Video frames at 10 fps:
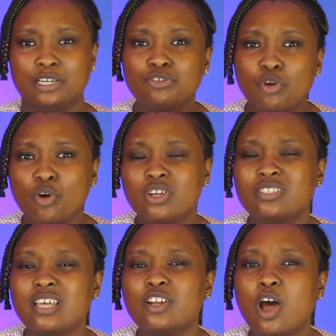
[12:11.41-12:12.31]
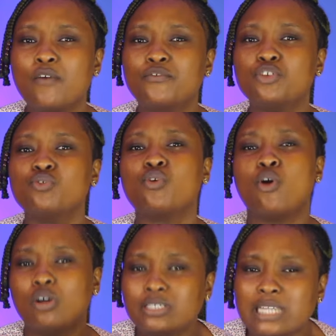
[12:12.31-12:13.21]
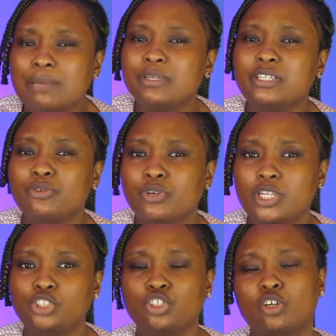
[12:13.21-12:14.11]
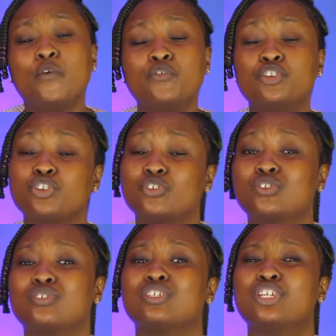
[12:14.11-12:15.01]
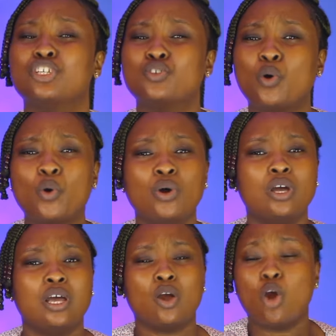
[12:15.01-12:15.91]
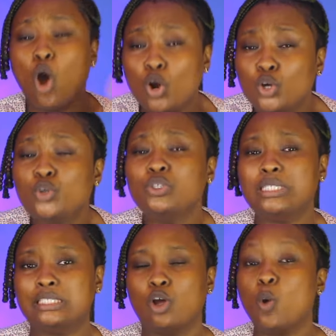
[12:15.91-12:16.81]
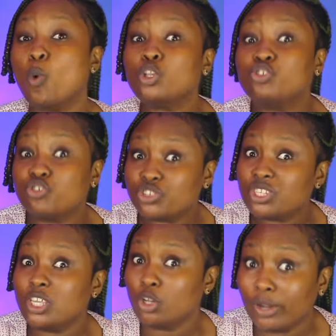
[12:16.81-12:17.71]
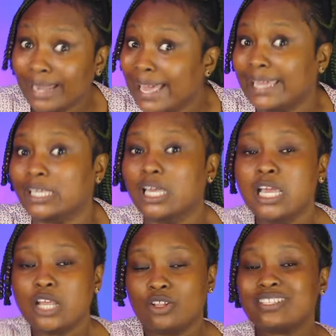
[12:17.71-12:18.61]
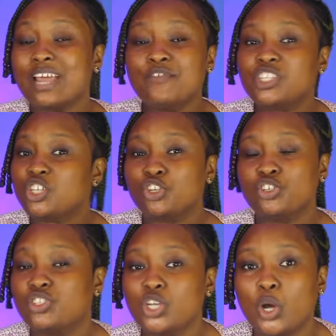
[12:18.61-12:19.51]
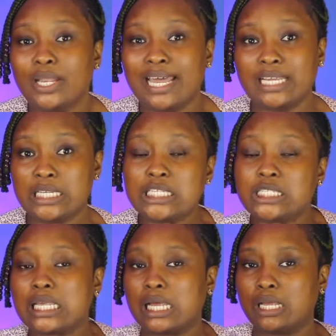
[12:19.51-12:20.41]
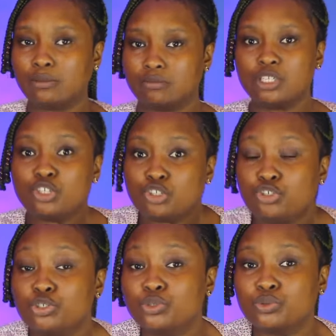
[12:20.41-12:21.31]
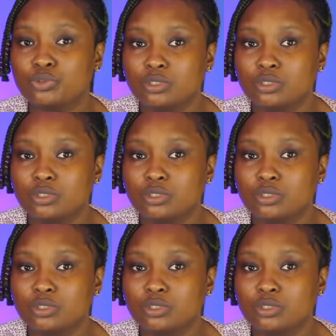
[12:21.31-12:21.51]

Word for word: You know, instead of you condemning the religion, of you just, you know, concluding on what you're seeing online. Not everything you see online is is true.